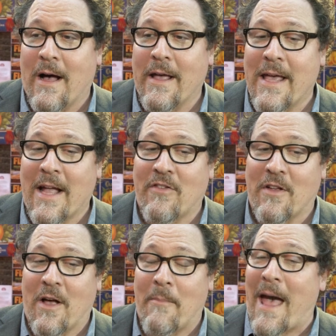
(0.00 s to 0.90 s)
He gets
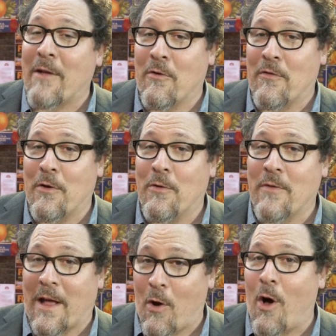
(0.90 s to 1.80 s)
a bad
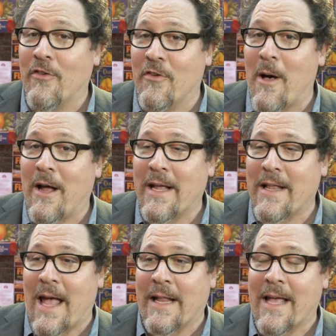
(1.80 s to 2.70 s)
review that calls him on it,
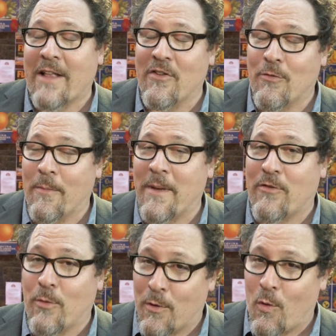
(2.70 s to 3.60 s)
and he gets into a big
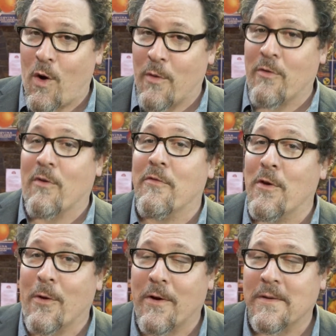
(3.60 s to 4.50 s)
Twitter war with a
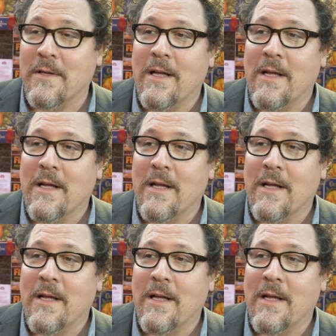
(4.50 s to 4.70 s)
reviewer.